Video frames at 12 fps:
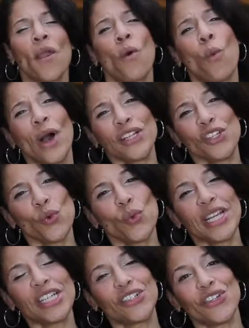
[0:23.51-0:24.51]
What do
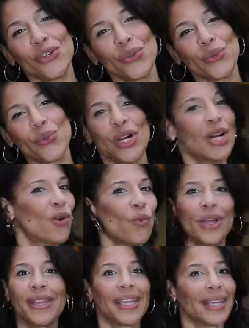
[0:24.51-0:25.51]
we do
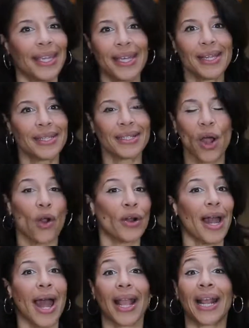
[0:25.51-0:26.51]
when the kids are
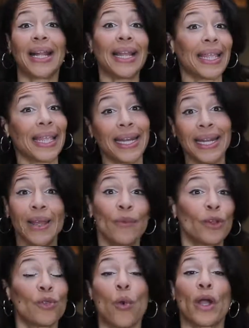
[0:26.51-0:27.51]
not clicking
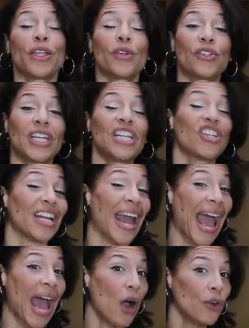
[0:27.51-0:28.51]
with what you're teaching?
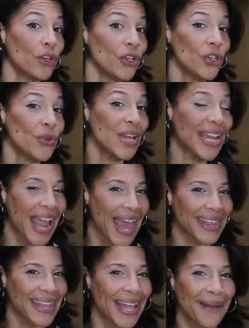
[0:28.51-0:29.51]
How do you
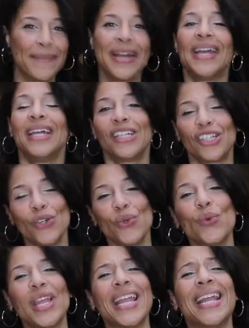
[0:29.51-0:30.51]
get them
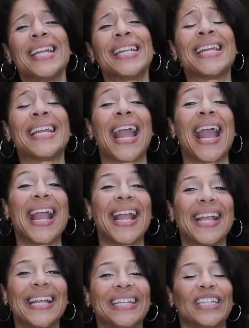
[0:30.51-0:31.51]
to
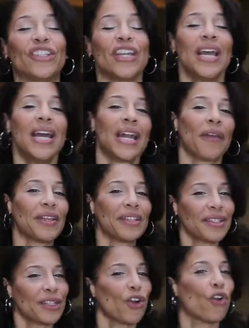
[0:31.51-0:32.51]
engage? Now, this
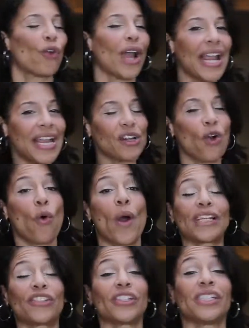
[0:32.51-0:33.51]
is a great
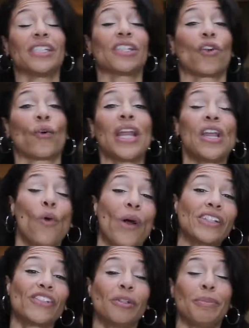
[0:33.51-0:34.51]
question. It's a great
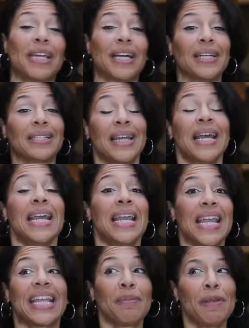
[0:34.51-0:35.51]
question because
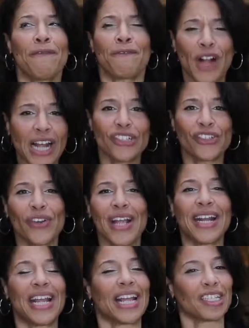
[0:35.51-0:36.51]
it can be
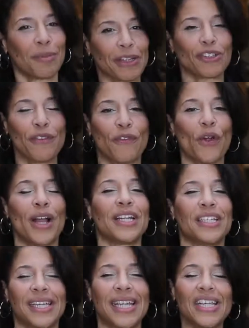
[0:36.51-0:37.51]
frustrating, especially for a
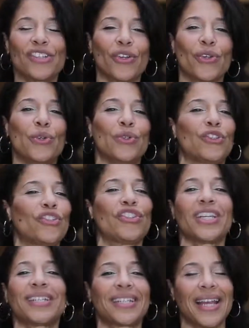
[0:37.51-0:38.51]
teacher who's
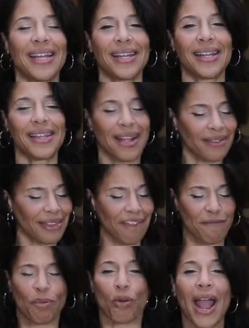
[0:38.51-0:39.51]
just getting in there.
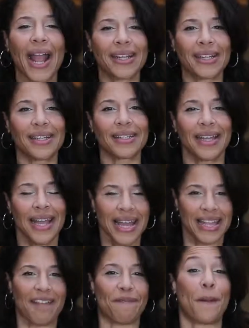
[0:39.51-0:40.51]
They've practiced,
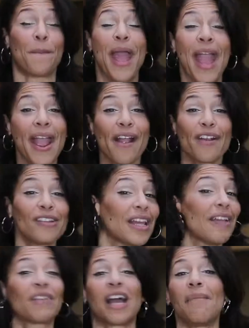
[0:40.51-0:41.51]
they've prepared,
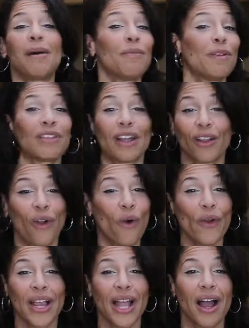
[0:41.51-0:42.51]
they've come up with their
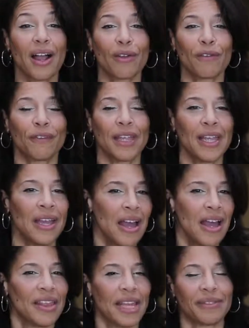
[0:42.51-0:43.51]
choreography,
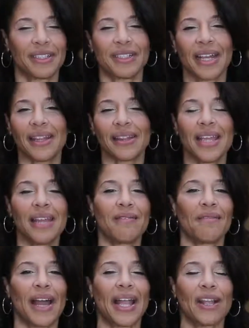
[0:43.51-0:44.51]
they've set the
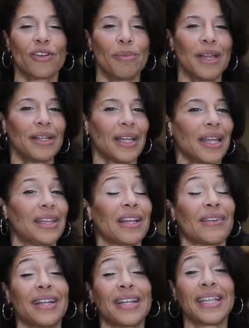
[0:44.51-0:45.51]
environment, and
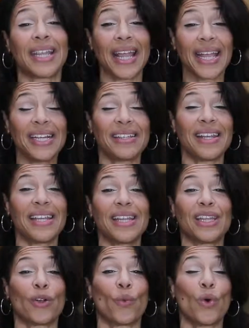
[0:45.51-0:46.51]
they're engaging
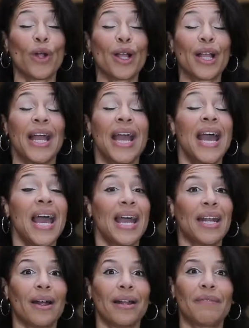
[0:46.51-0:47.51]
in their work.
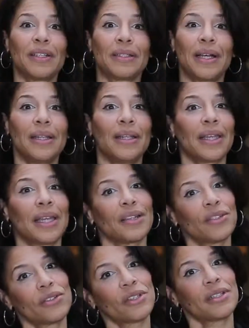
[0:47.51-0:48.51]
And all of a sudden, the
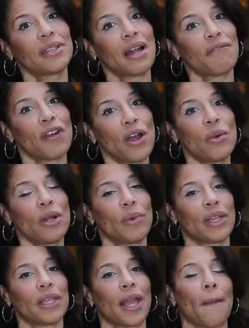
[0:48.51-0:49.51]
kids are just not flowing
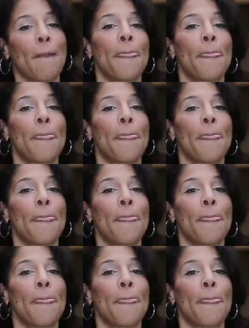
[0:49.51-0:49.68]
with you.